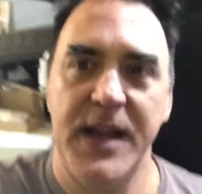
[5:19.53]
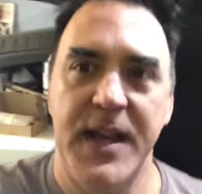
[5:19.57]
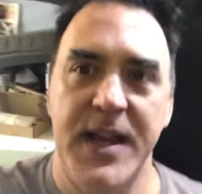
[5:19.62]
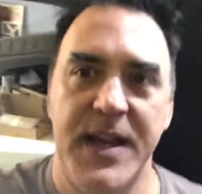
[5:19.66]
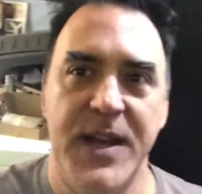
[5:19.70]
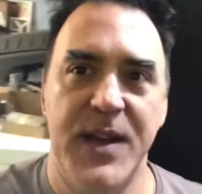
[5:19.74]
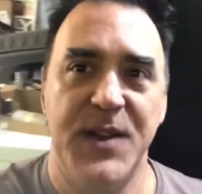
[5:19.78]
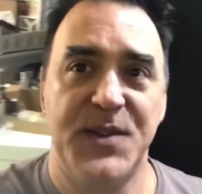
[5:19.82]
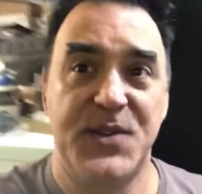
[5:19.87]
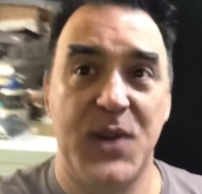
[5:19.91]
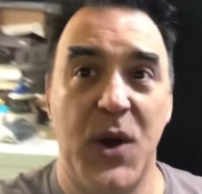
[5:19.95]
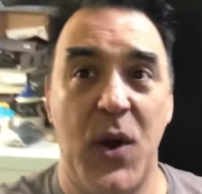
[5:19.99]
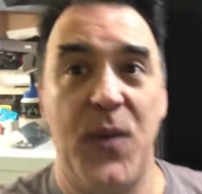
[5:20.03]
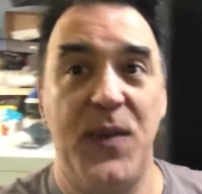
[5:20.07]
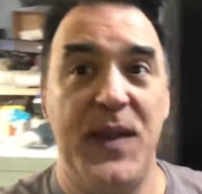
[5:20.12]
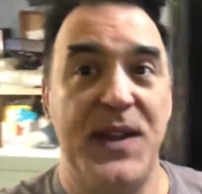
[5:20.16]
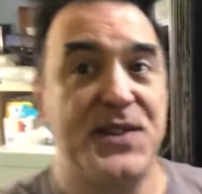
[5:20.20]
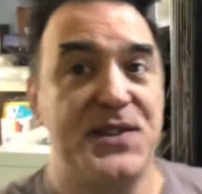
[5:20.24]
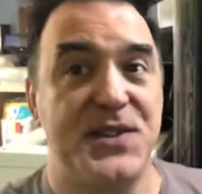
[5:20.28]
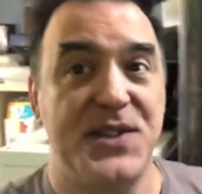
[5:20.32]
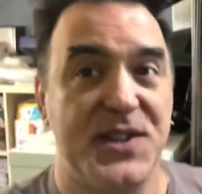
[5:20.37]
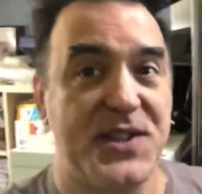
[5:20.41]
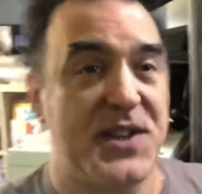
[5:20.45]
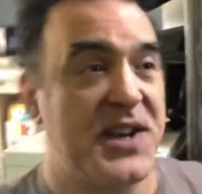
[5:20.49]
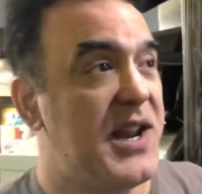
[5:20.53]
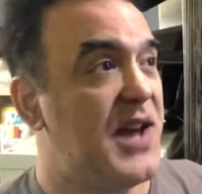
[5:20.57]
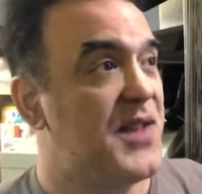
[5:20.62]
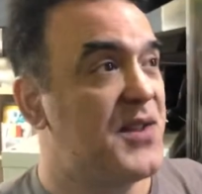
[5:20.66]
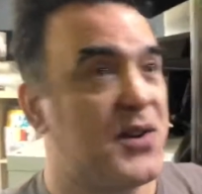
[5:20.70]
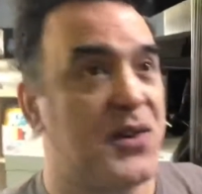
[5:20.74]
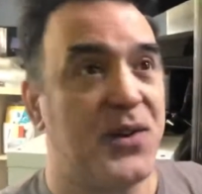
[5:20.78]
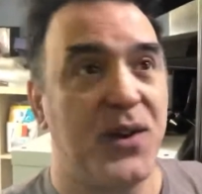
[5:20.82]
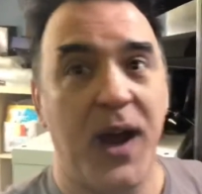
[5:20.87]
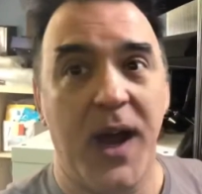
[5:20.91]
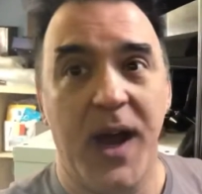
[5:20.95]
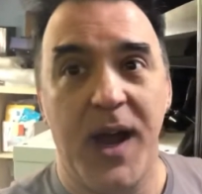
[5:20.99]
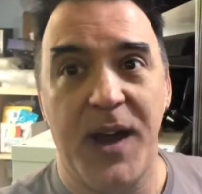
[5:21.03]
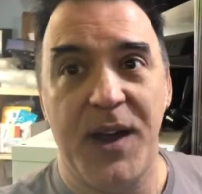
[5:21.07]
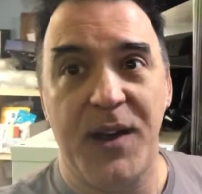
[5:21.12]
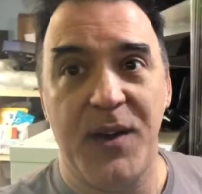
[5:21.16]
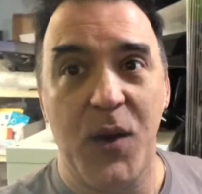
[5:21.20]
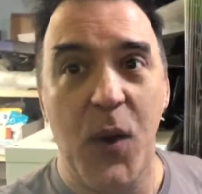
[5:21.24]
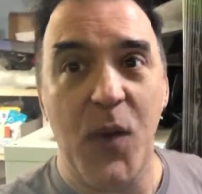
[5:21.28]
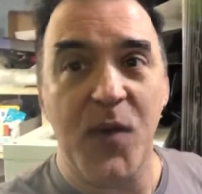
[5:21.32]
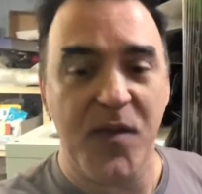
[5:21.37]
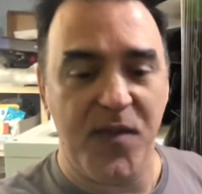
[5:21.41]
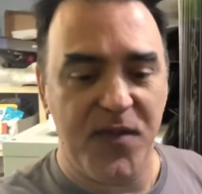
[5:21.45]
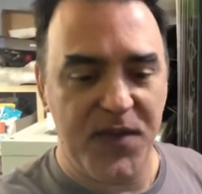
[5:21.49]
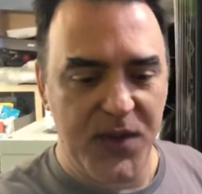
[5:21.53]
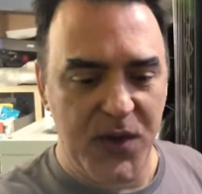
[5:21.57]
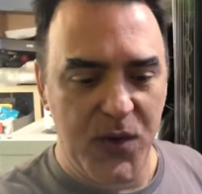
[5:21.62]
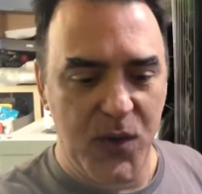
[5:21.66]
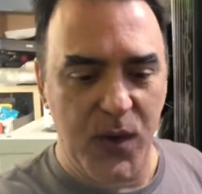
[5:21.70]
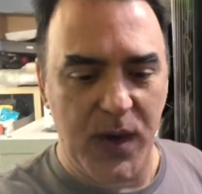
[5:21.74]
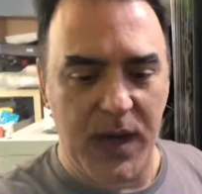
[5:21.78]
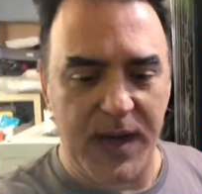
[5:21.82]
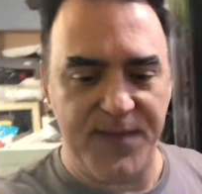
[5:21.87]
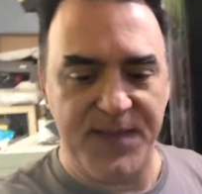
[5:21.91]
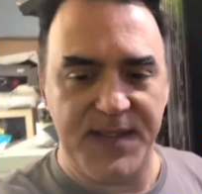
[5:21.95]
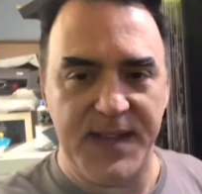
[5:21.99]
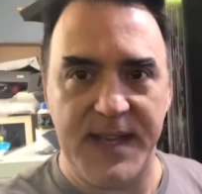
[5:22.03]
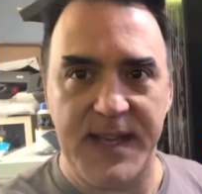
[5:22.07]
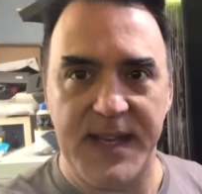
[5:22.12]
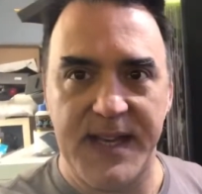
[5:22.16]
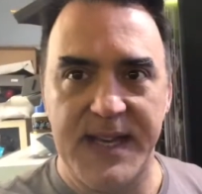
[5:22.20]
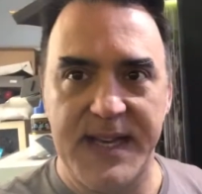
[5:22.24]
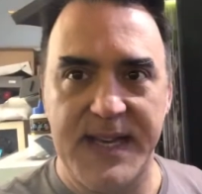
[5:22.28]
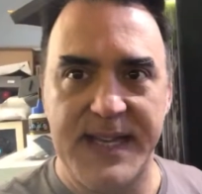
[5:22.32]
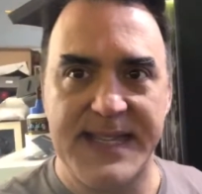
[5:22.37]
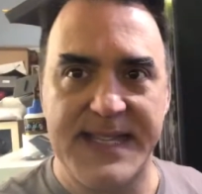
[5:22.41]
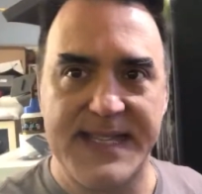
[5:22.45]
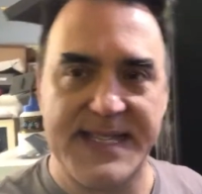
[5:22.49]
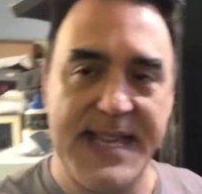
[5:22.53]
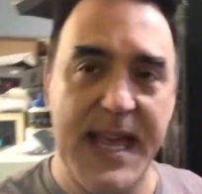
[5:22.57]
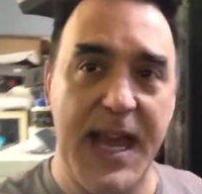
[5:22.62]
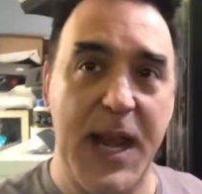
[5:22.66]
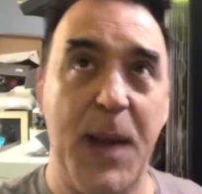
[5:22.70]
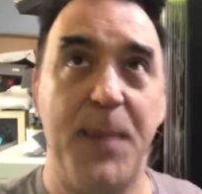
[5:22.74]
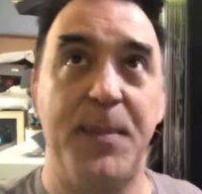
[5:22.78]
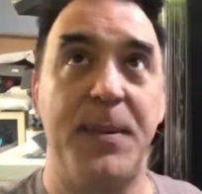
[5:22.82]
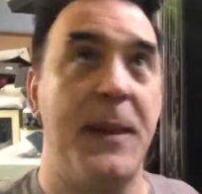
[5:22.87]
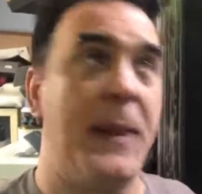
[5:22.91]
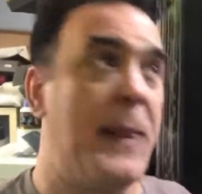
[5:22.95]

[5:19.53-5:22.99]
So this is just another uh, overview of the, the setup.